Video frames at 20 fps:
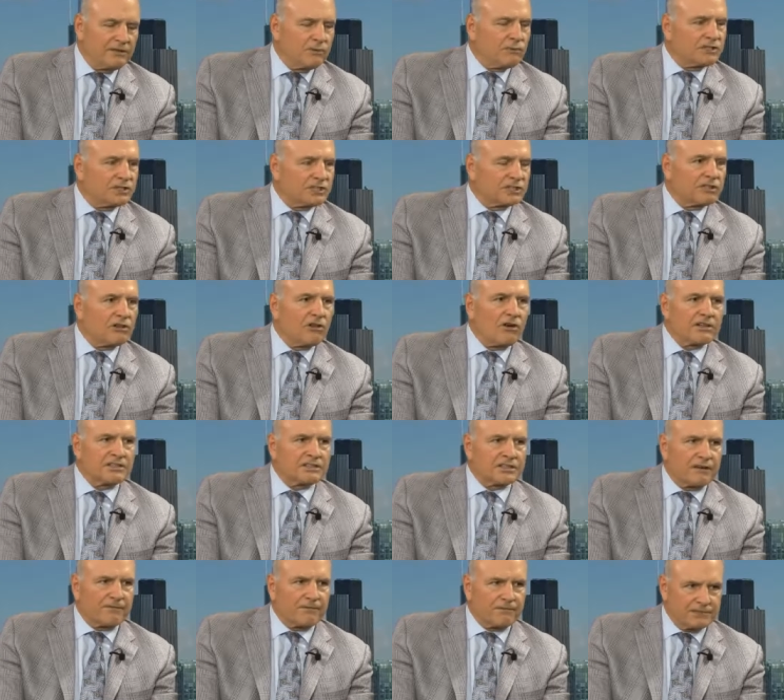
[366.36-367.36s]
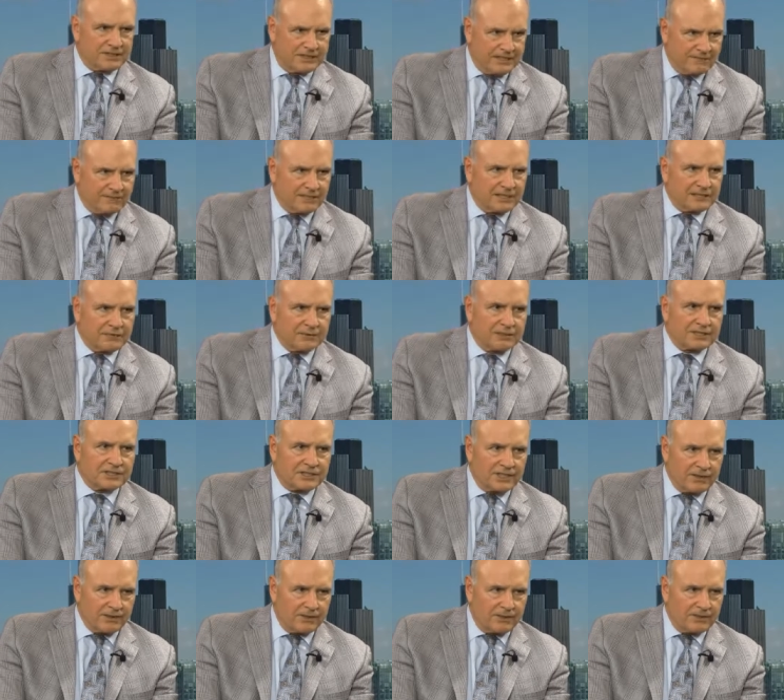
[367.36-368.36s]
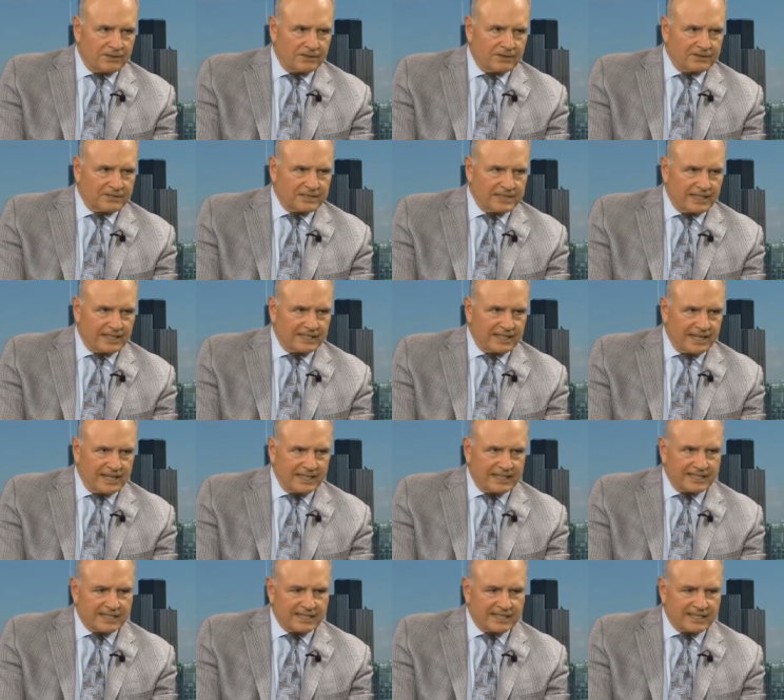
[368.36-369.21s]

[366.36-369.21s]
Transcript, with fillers: we just launched our first dividend to our shareholders, and, mm-hmm.